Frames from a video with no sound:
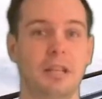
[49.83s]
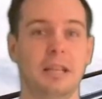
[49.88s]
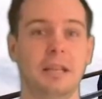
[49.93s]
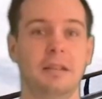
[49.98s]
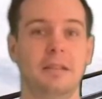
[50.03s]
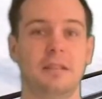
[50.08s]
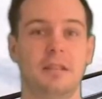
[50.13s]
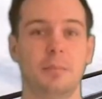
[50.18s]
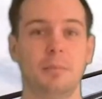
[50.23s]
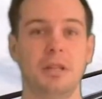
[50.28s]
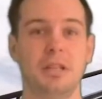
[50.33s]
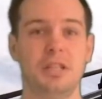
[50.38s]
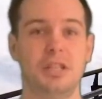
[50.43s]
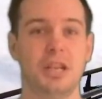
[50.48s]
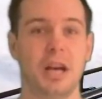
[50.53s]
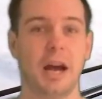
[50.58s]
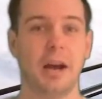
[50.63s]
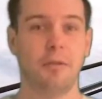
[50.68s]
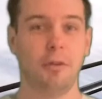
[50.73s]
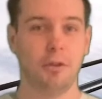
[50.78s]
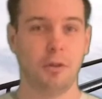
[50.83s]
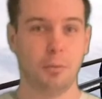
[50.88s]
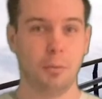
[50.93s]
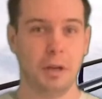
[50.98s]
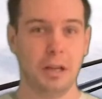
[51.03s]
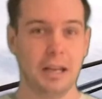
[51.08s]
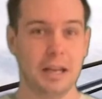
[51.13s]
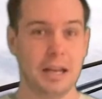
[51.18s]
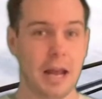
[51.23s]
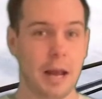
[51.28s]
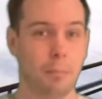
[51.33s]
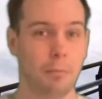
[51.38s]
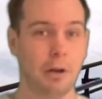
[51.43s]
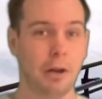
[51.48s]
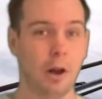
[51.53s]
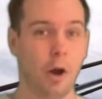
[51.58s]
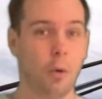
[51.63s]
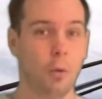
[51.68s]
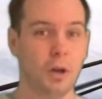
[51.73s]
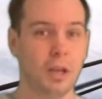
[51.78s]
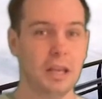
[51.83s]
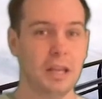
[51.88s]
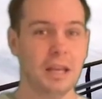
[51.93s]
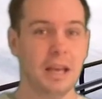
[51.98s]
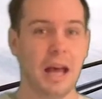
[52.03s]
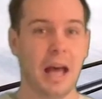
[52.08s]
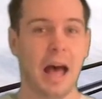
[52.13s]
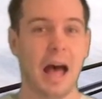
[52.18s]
Intamin Gyro Swing named Loke,